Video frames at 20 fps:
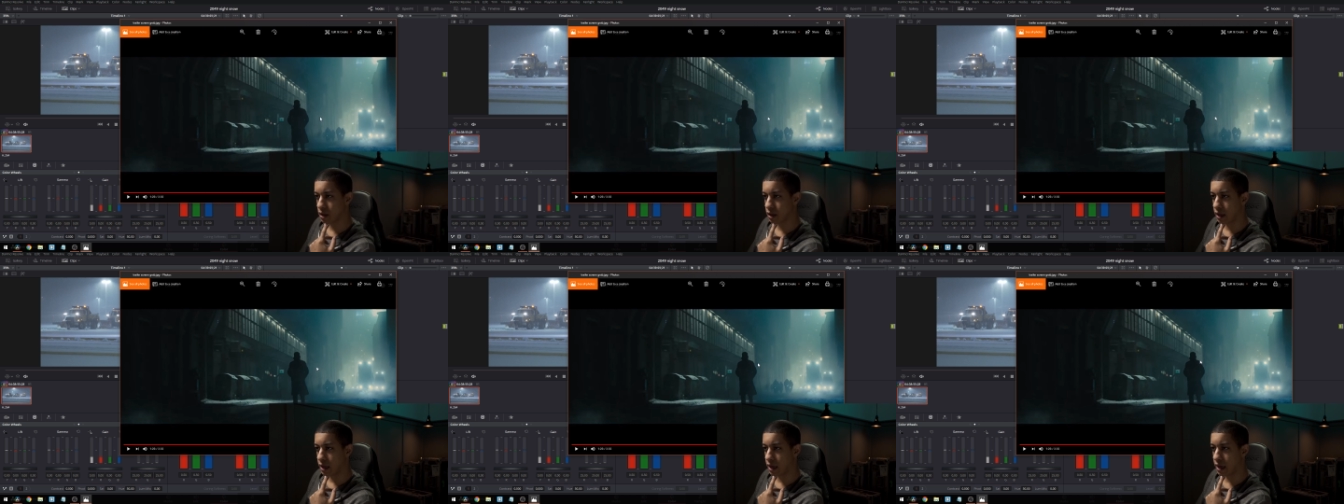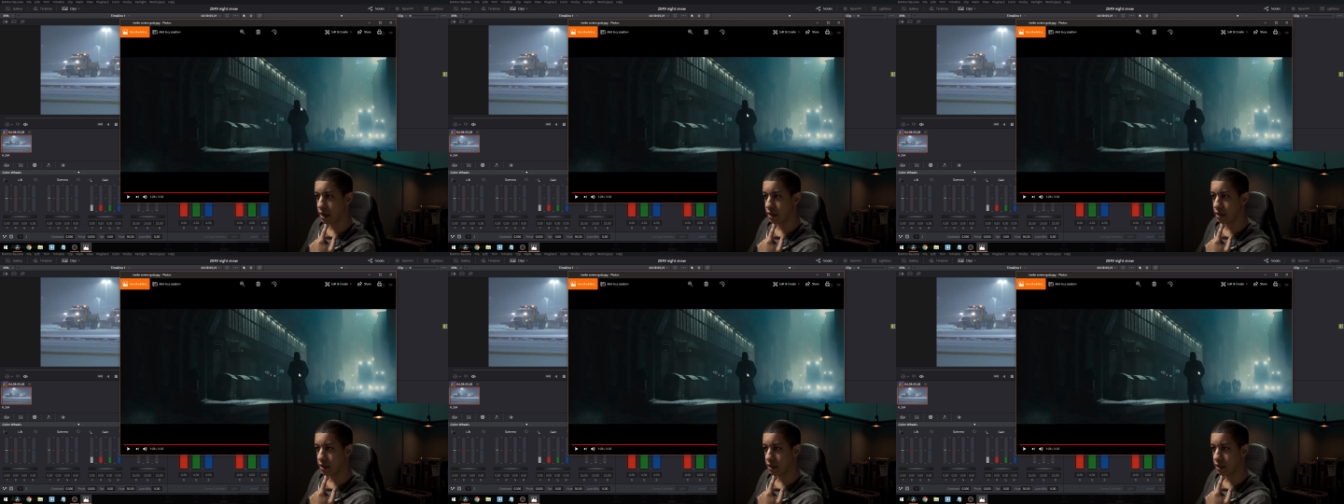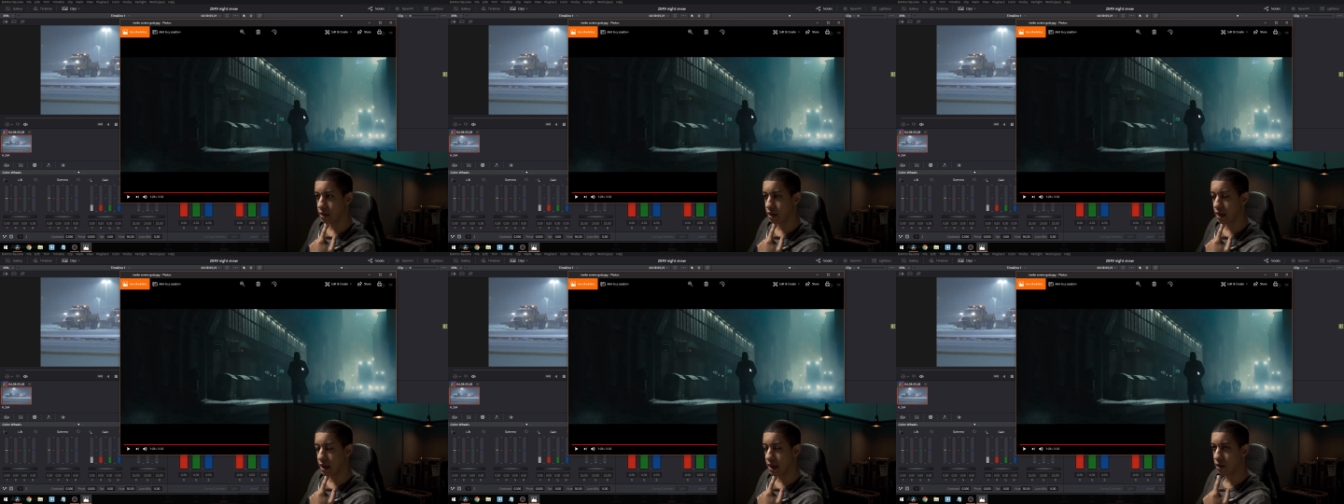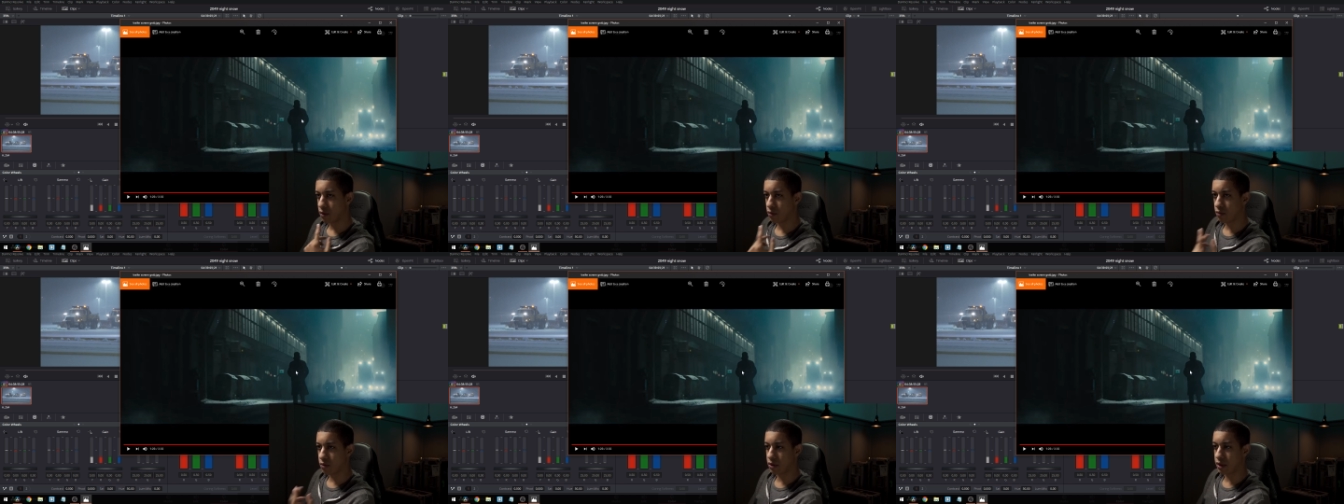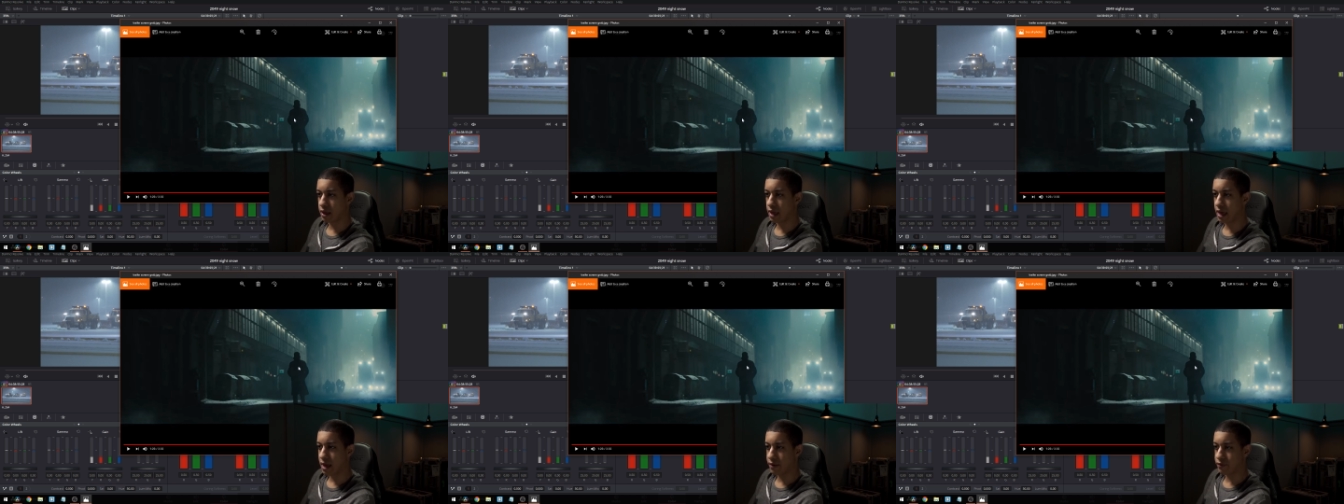and I don't
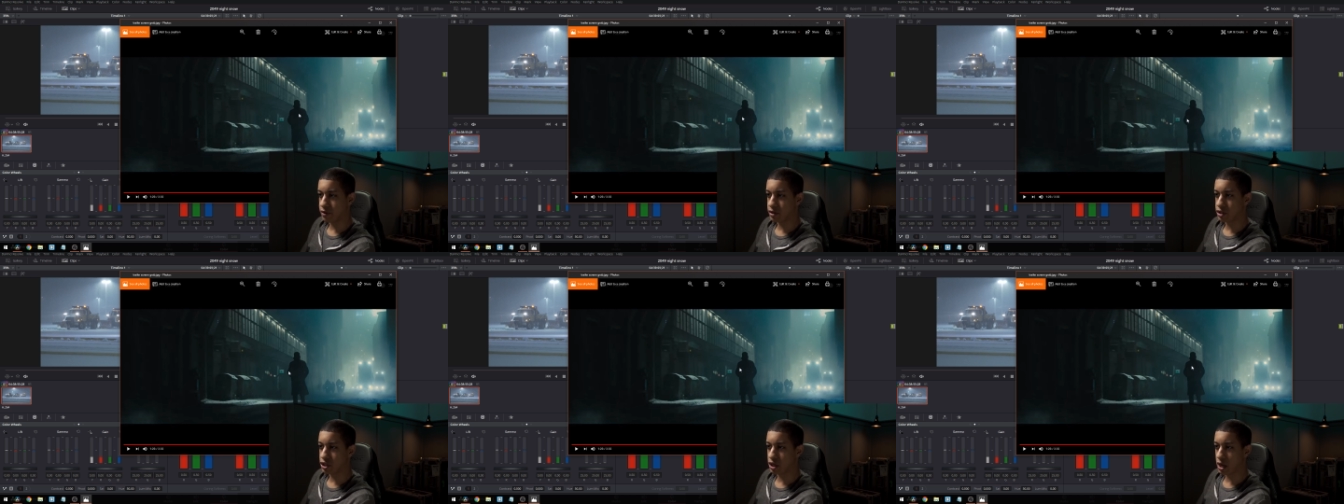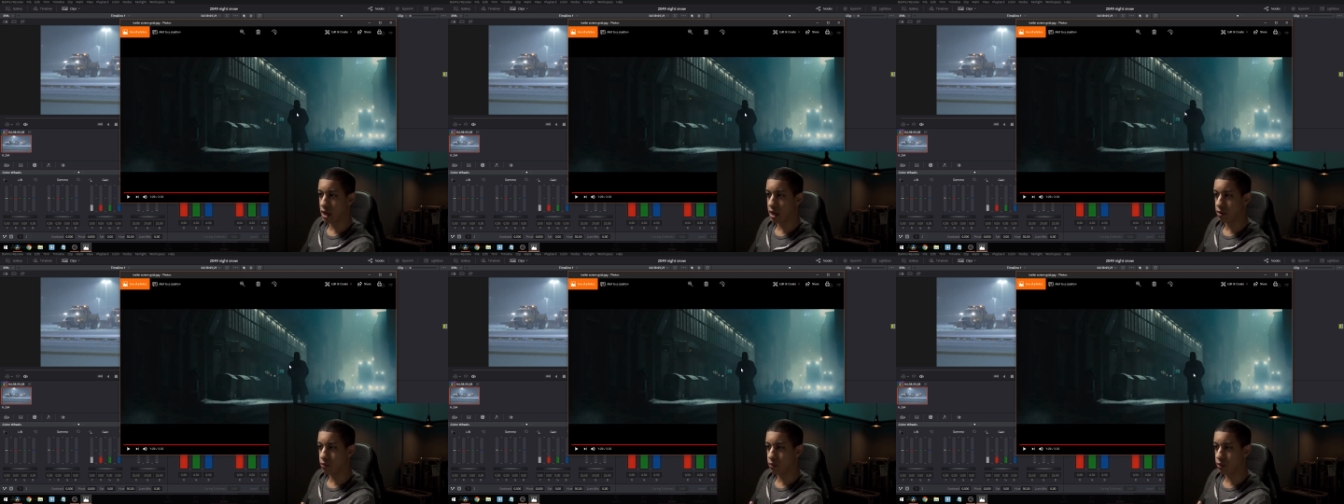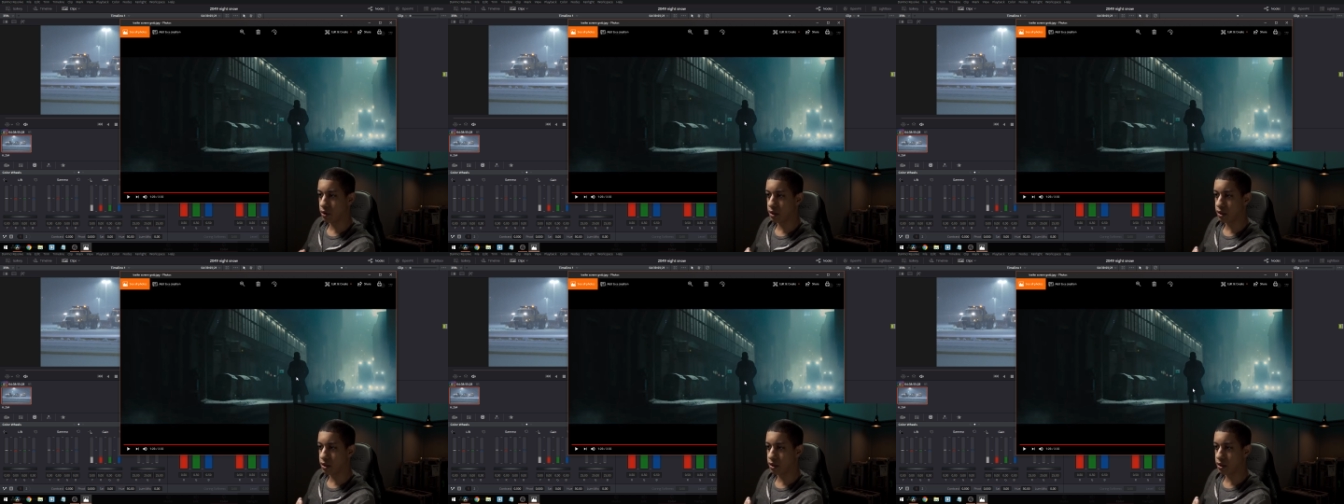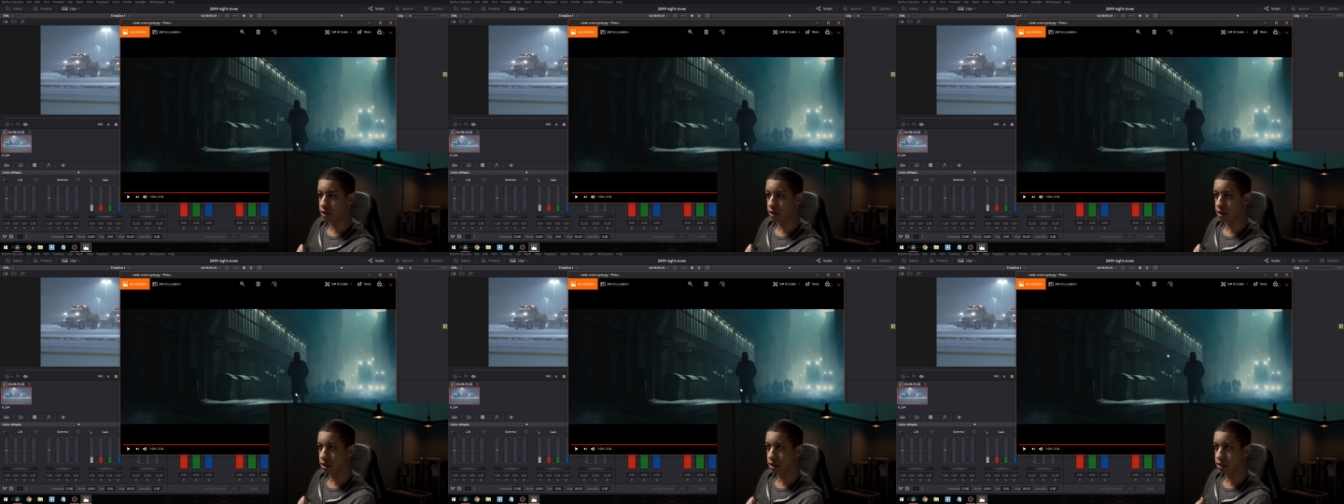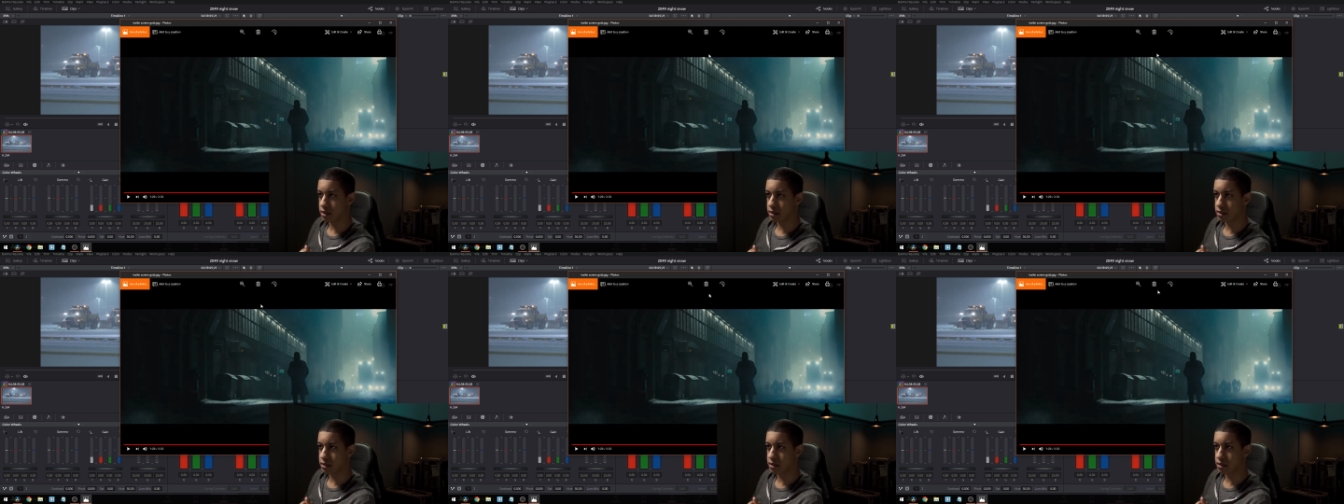really have a shot with uh,